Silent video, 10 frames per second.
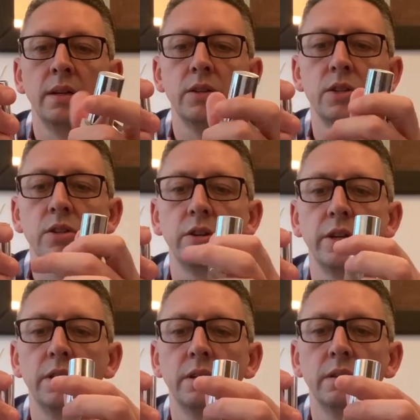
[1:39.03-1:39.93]

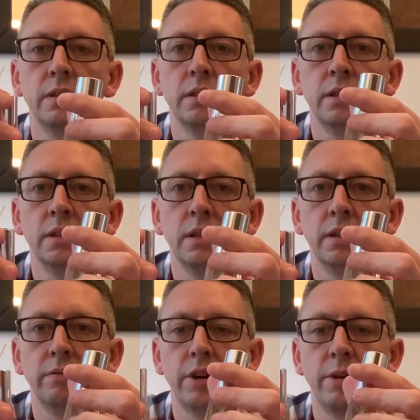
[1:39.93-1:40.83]
design.
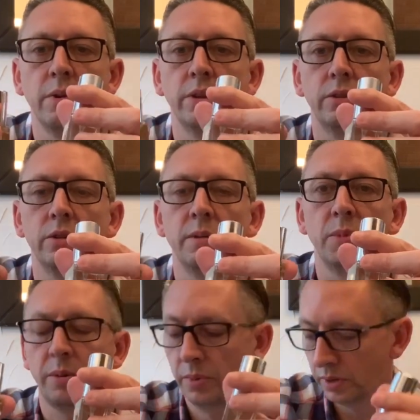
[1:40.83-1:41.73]
Very well done in
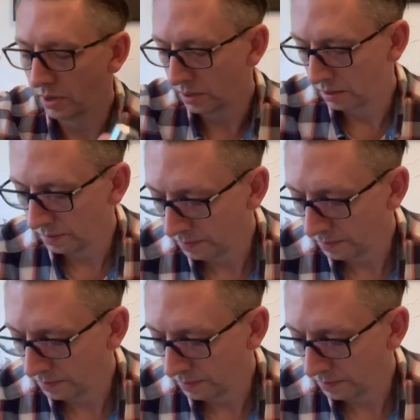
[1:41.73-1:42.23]
my opinion.